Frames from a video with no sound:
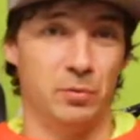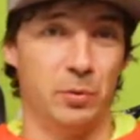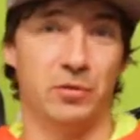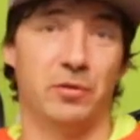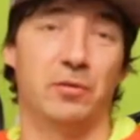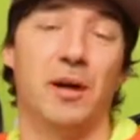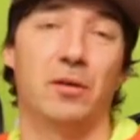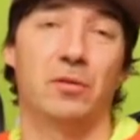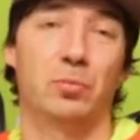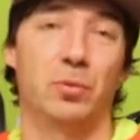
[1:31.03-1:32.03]
a winter
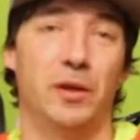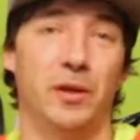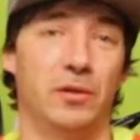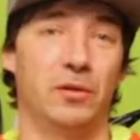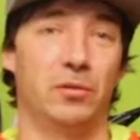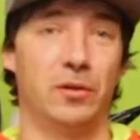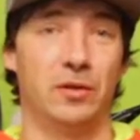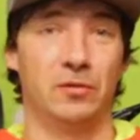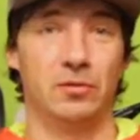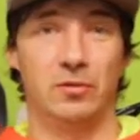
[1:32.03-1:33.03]
crowd, we are
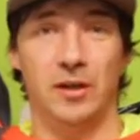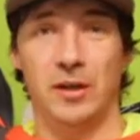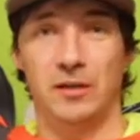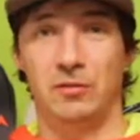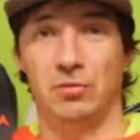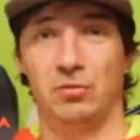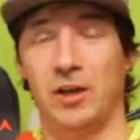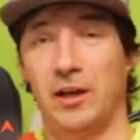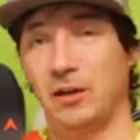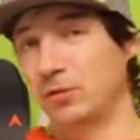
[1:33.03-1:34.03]
going today to
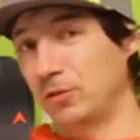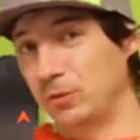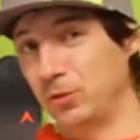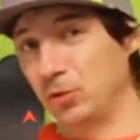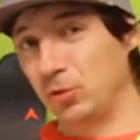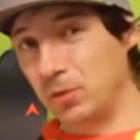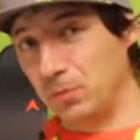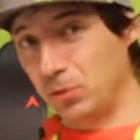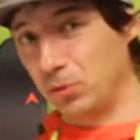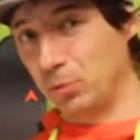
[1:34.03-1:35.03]
check out a few
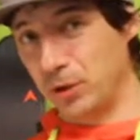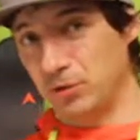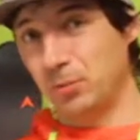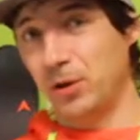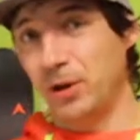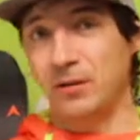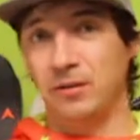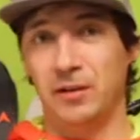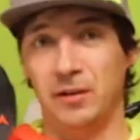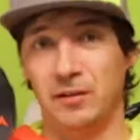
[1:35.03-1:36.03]
more winter brands.